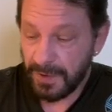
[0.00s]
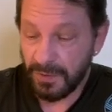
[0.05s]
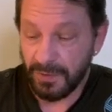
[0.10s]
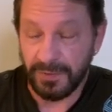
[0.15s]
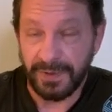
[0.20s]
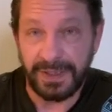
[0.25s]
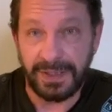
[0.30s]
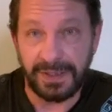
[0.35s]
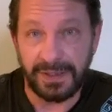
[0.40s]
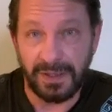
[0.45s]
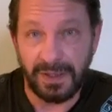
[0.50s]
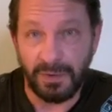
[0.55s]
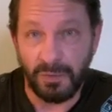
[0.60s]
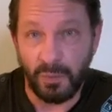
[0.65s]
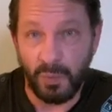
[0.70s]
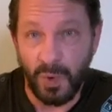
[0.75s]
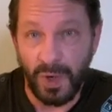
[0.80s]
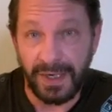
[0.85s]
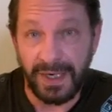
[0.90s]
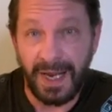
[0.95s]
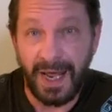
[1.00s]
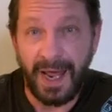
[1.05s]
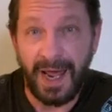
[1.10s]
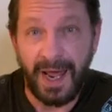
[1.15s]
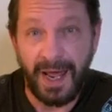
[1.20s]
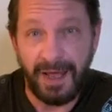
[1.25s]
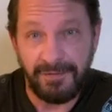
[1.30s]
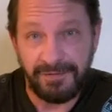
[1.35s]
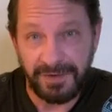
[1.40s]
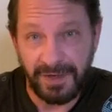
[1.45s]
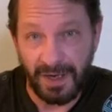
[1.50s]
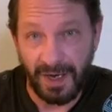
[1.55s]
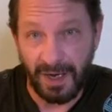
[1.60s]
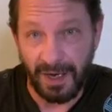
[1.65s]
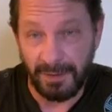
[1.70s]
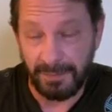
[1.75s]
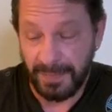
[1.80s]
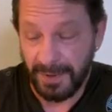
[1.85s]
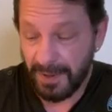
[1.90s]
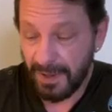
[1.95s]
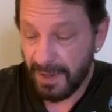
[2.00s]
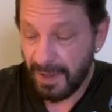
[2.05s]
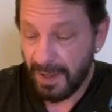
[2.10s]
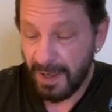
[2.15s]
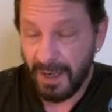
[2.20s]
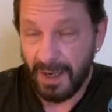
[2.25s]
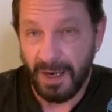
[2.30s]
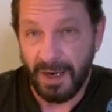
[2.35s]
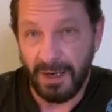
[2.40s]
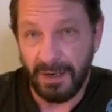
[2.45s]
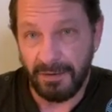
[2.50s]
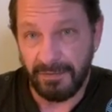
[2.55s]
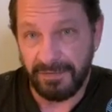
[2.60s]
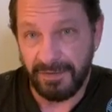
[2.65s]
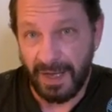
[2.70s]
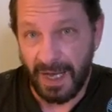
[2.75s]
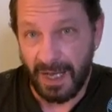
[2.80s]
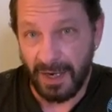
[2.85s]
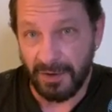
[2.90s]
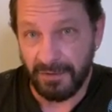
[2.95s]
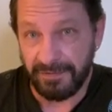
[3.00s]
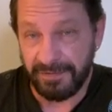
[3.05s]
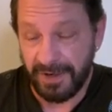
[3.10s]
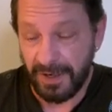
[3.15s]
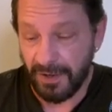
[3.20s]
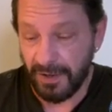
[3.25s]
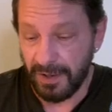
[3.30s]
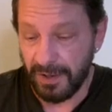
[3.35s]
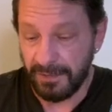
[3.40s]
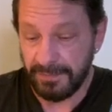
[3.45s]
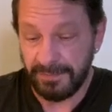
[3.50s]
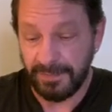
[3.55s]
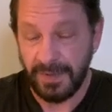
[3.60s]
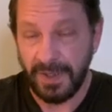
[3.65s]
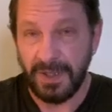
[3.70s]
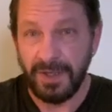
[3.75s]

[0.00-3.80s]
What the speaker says: You'll need 1/2 cup of Aloe Vera.